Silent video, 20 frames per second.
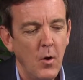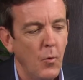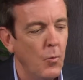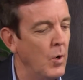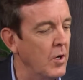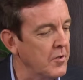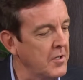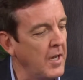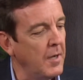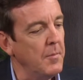
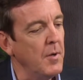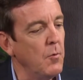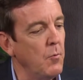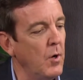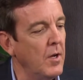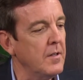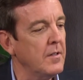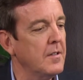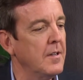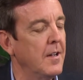Well, tell me
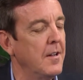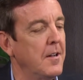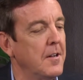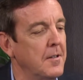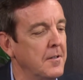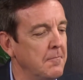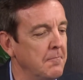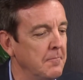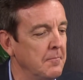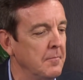what
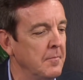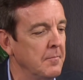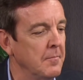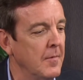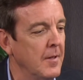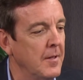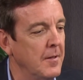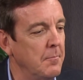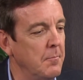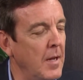
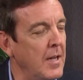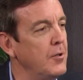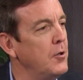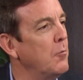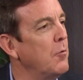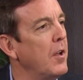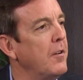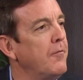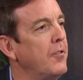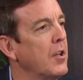made you
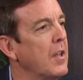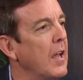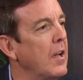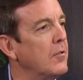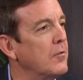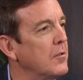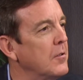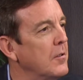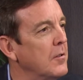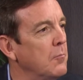run for
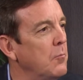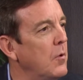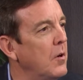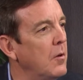council.